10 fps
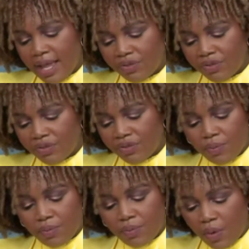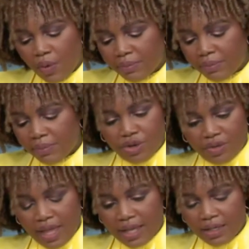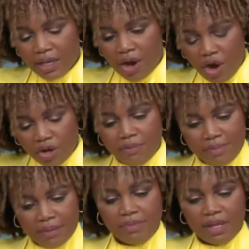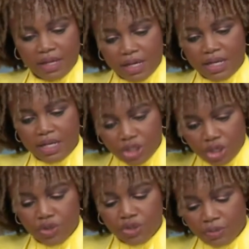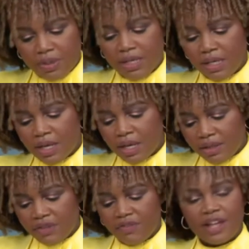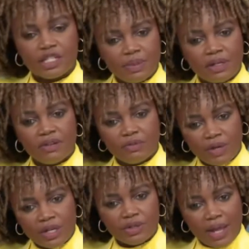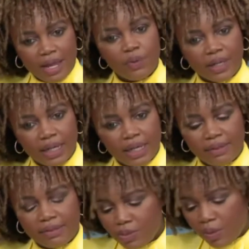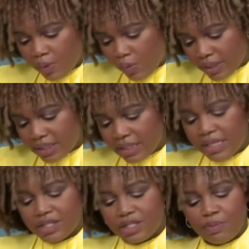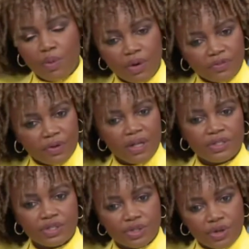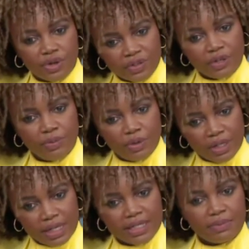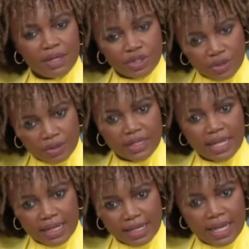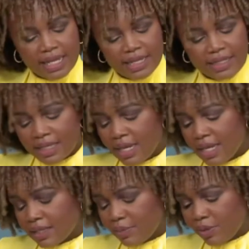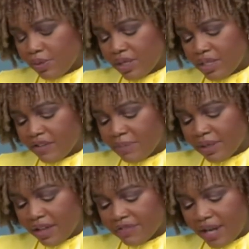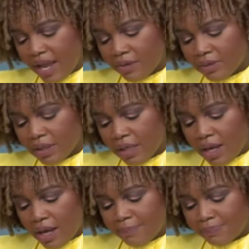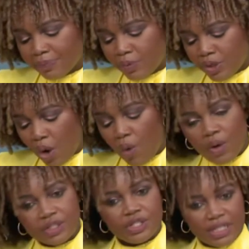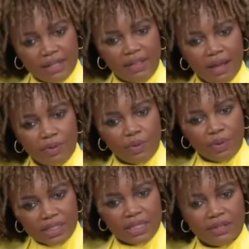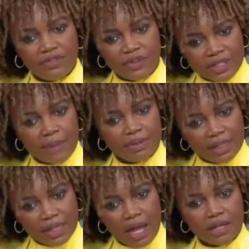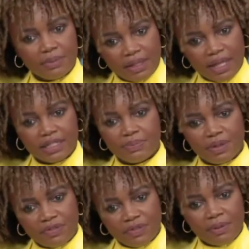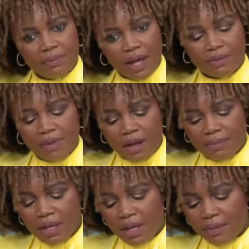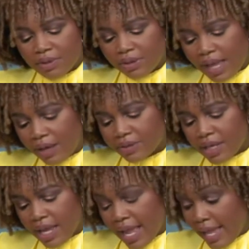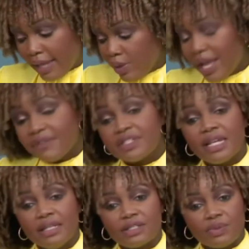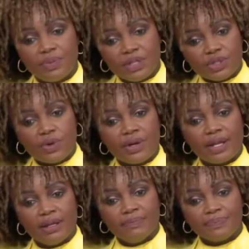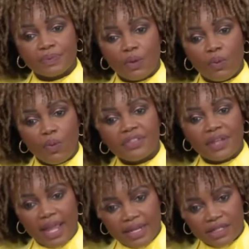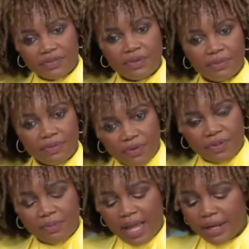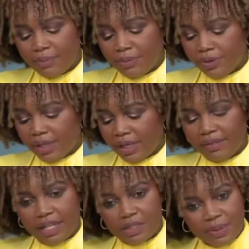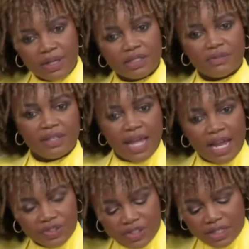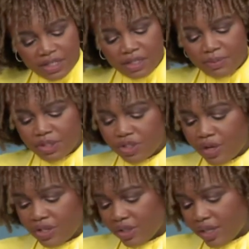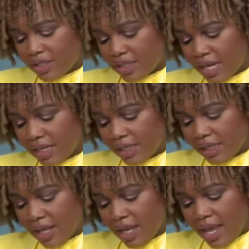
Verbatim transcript: And so we want to make sure that our commitment continues to be the advancement of racial equity. That's what we want to see support for undeserved communities. Make sure, again, as some communities have been left out, um, we don't want to see that. We want to see, for example, an economy that's built from the bottom up, middle out. And we have seen some historic wealth gains from, for the black community. That's because of the actions that this administration has taken.